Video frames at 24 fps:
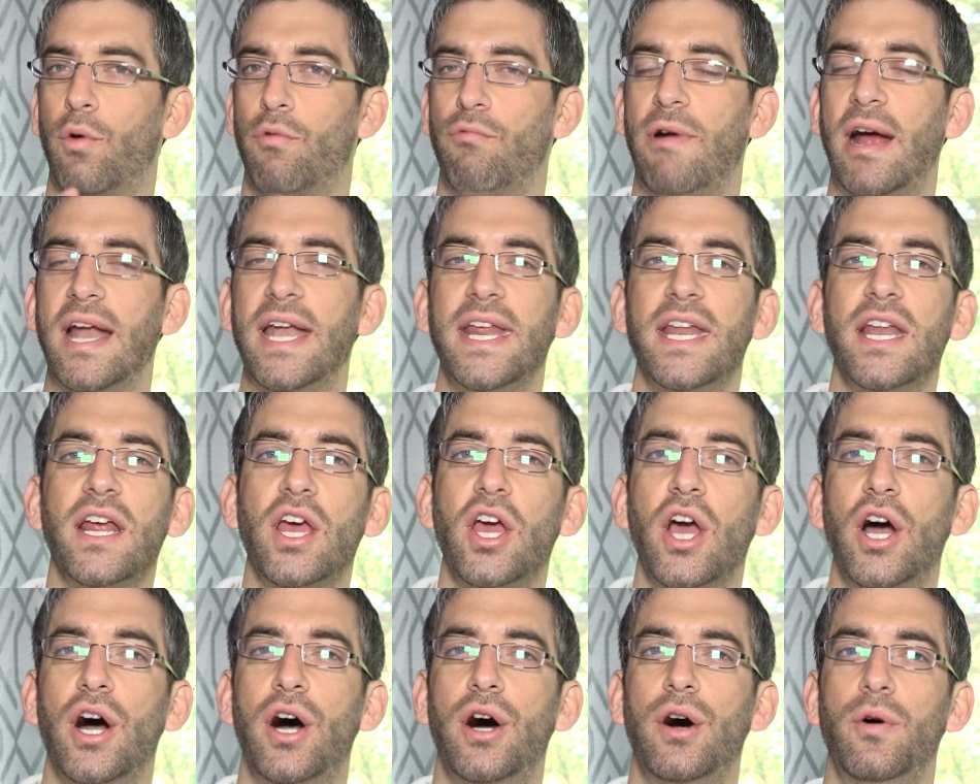we're ready to
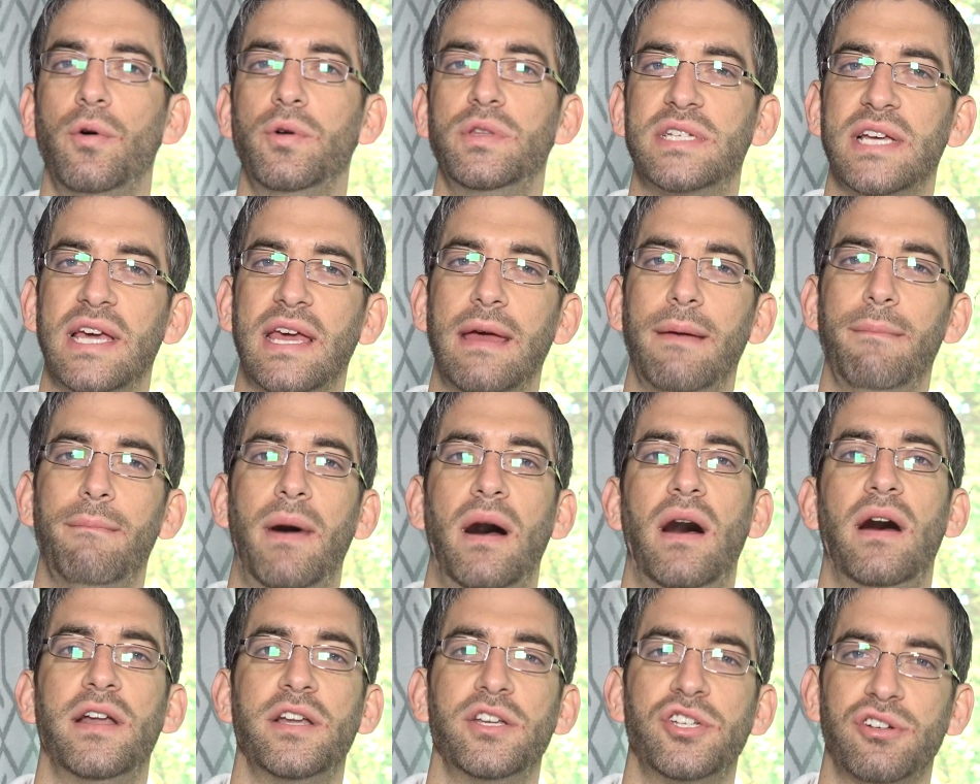go to get
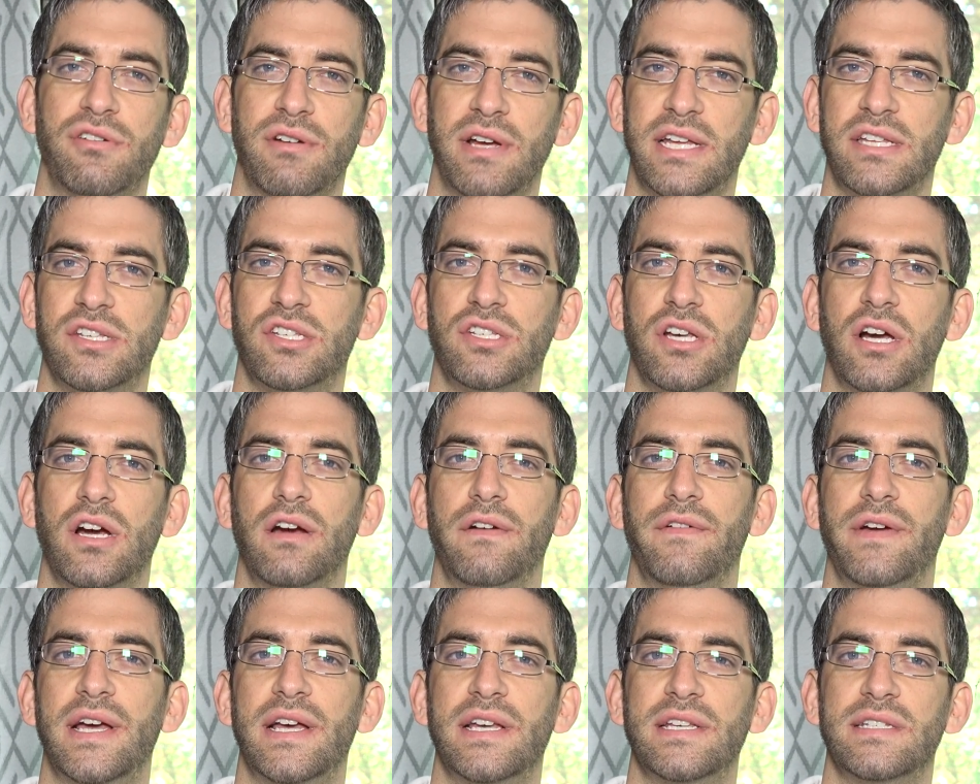monitoring
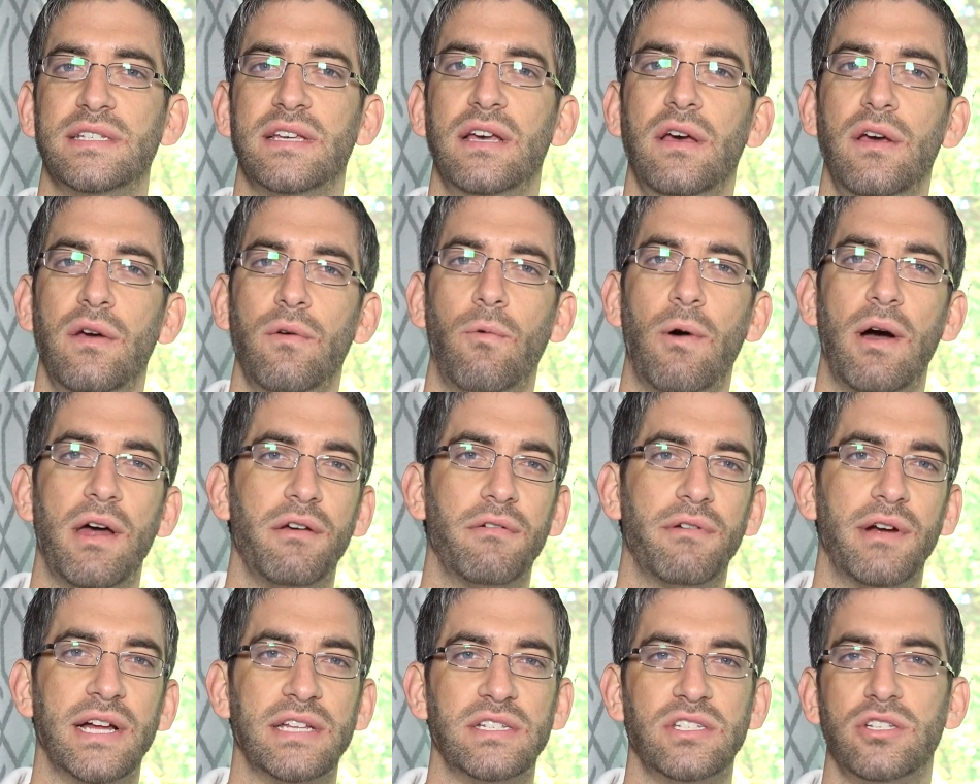service,
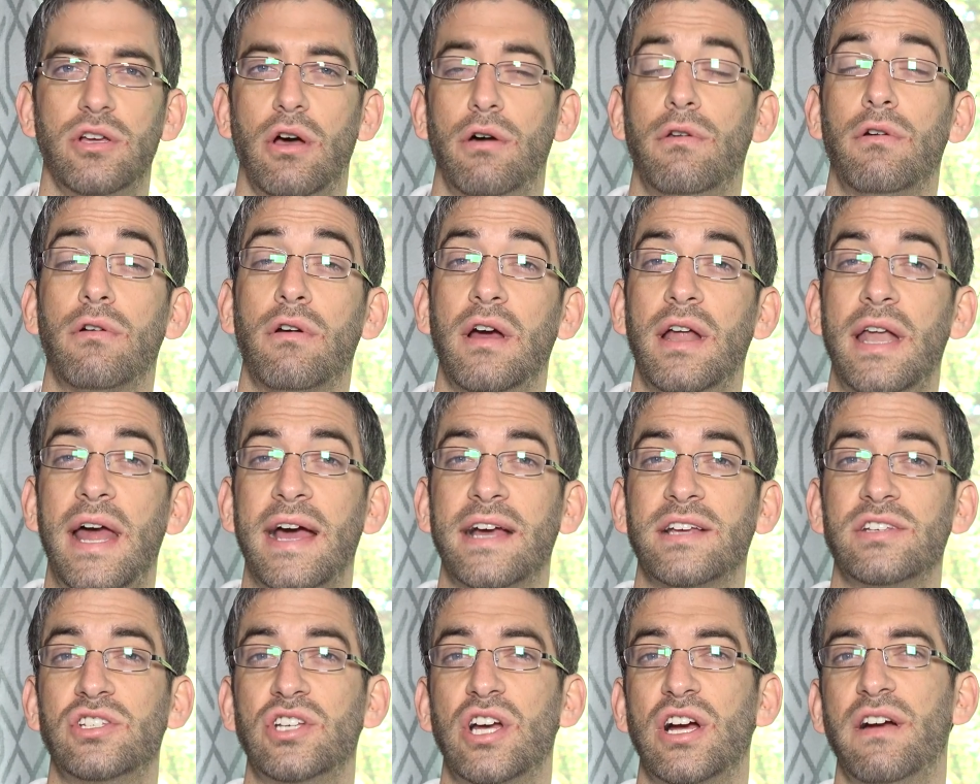whether it's Total
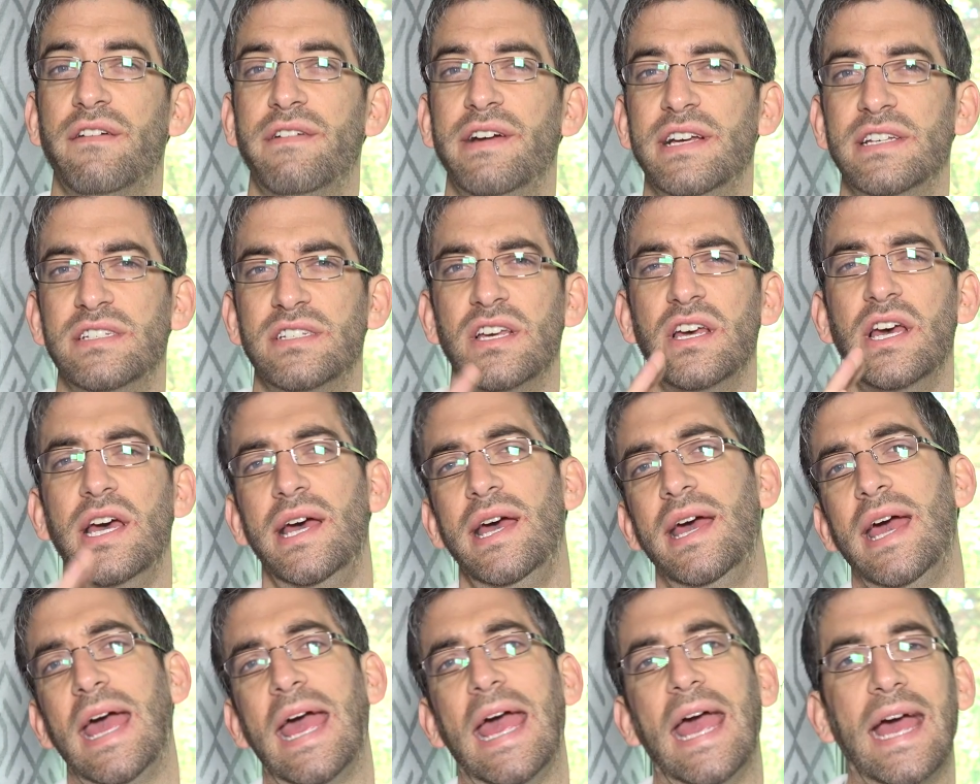Connect service
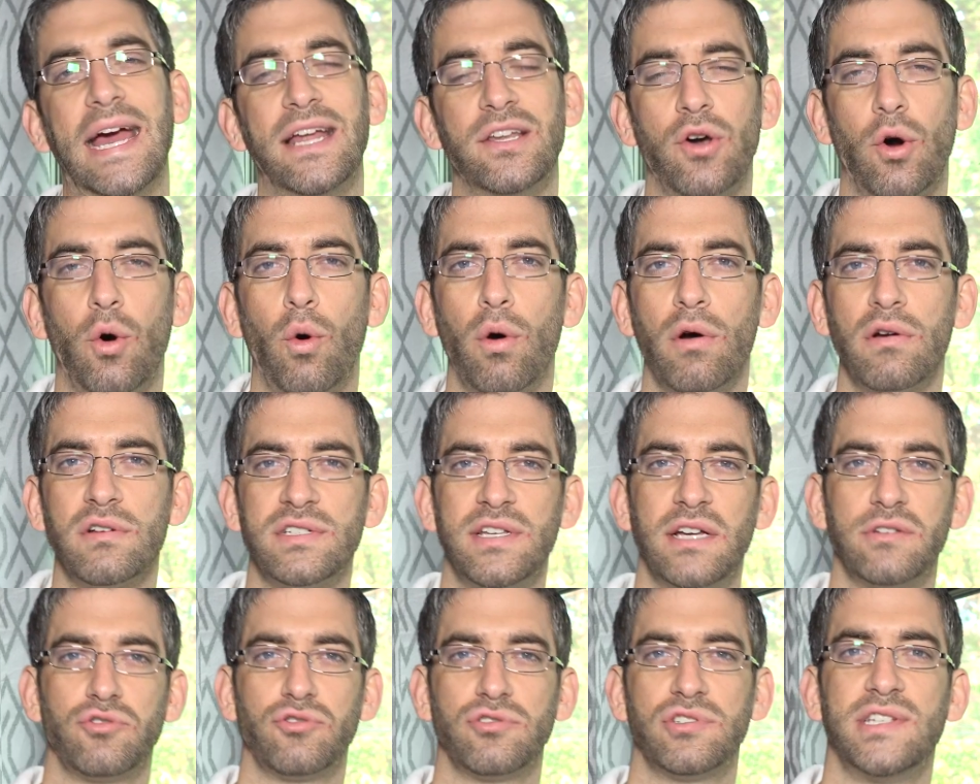and or
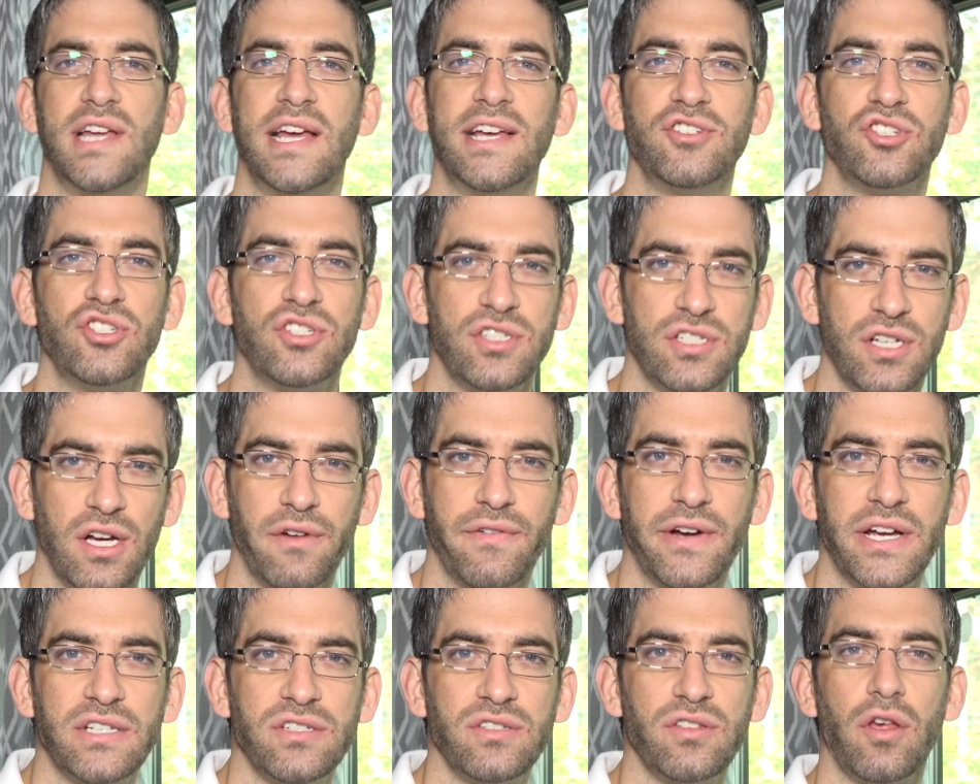Central Station
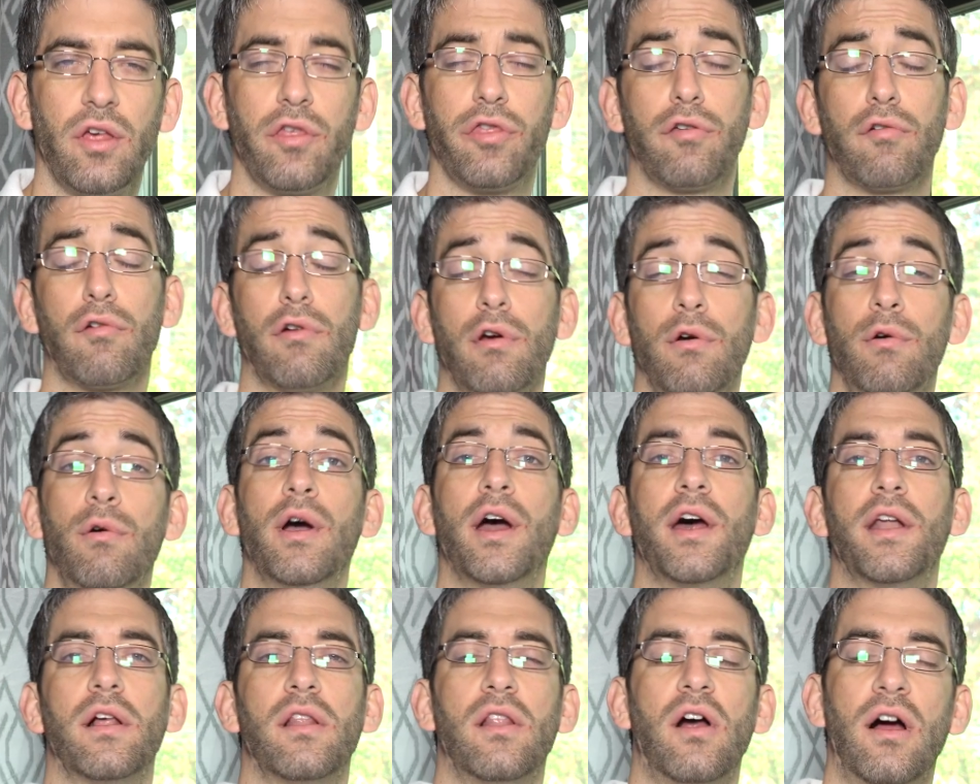service, through
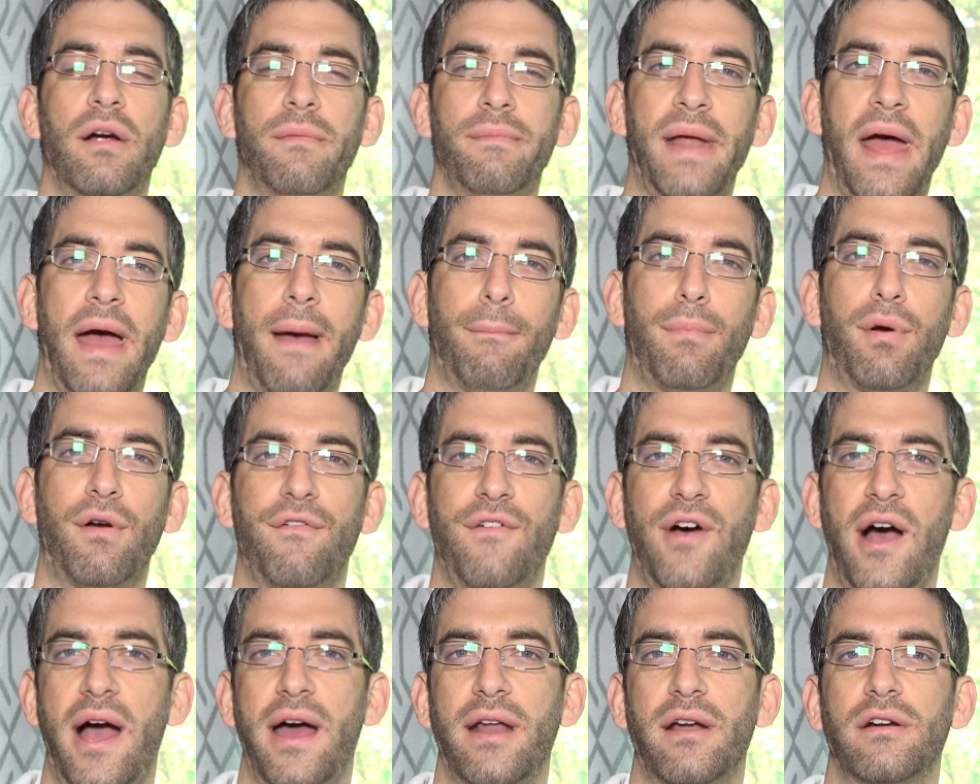an AlarmNet
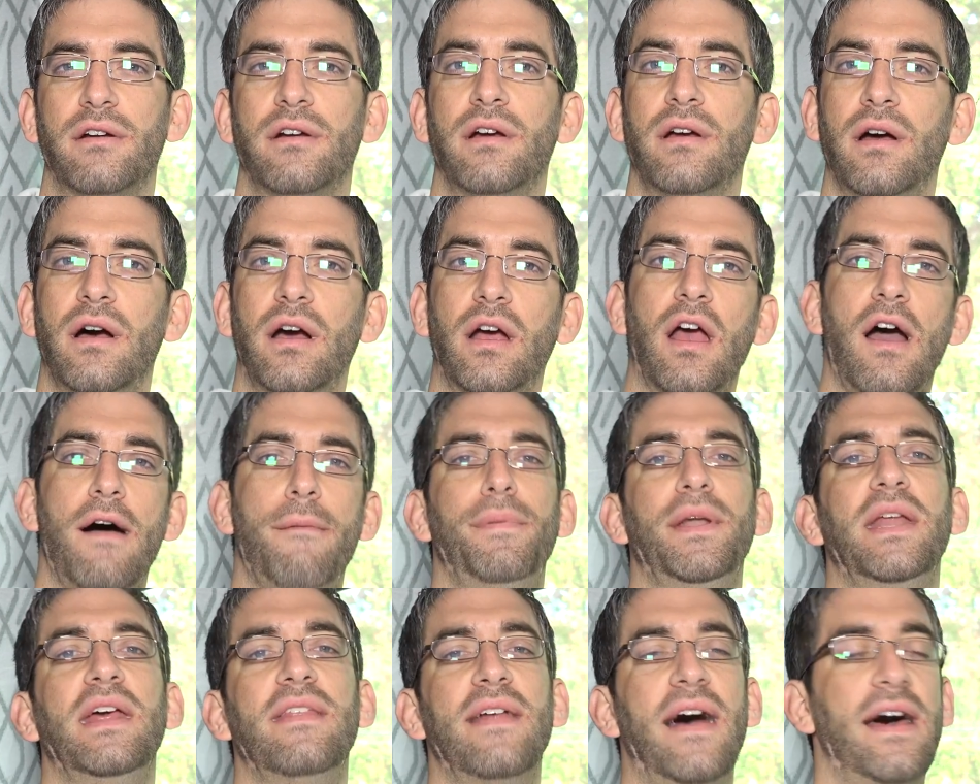provider, a
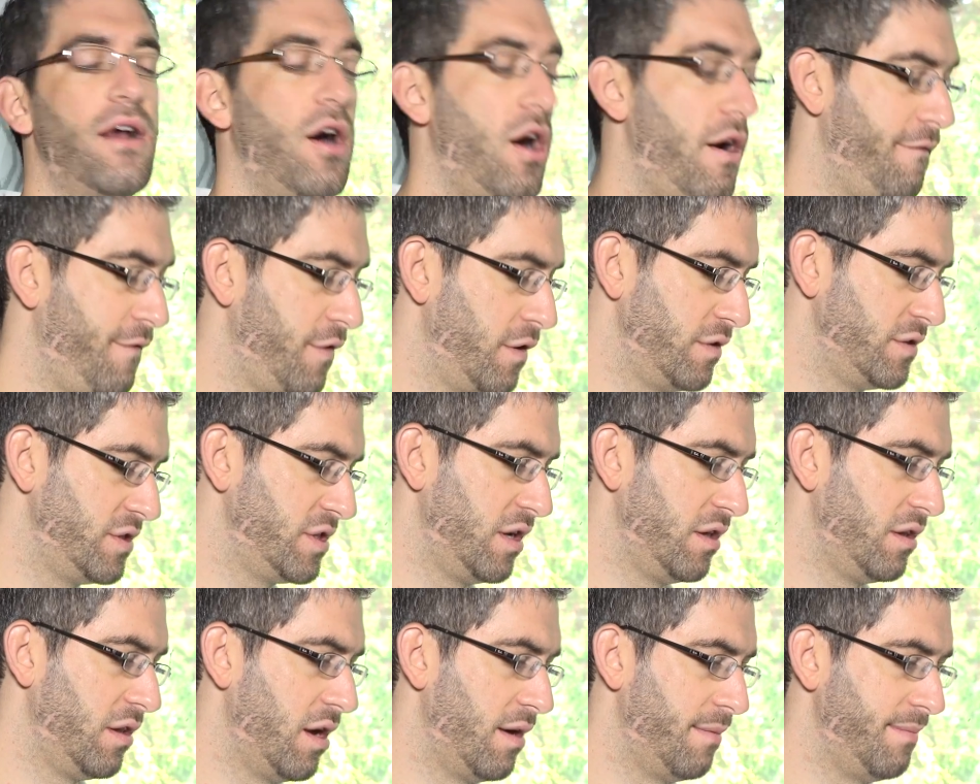company that offers
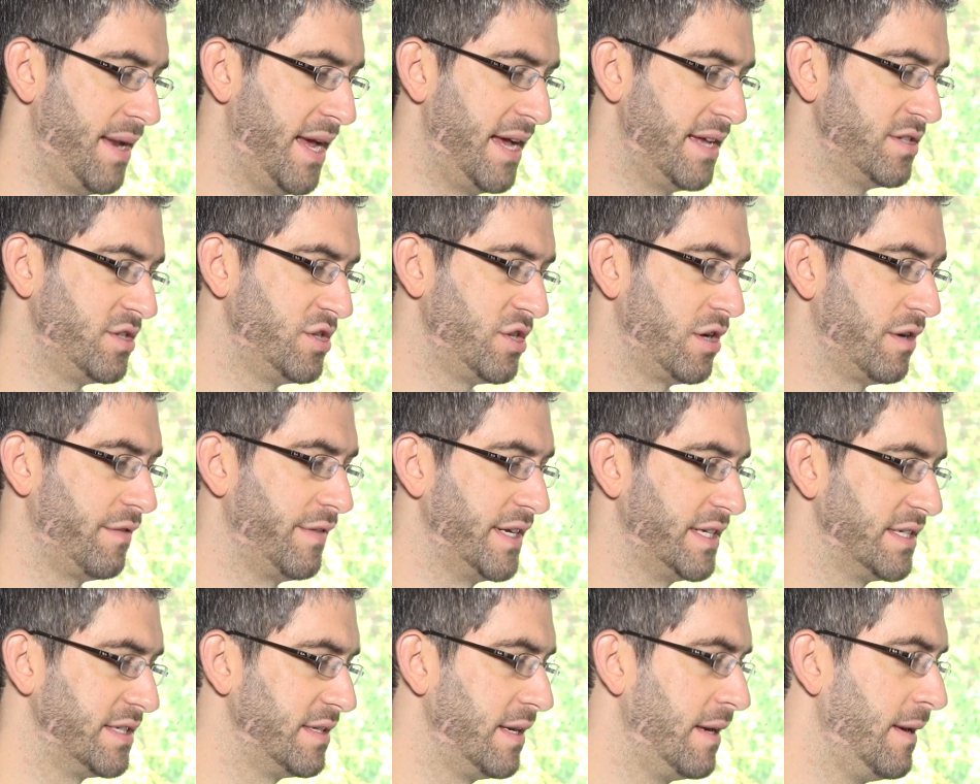AlarmNet
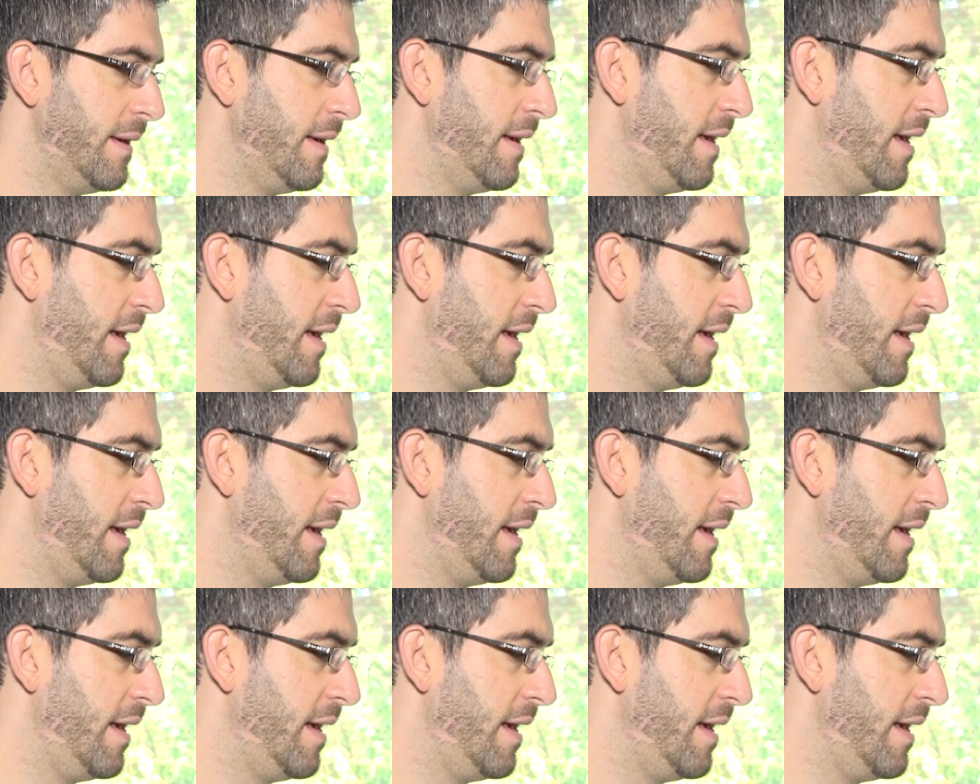service.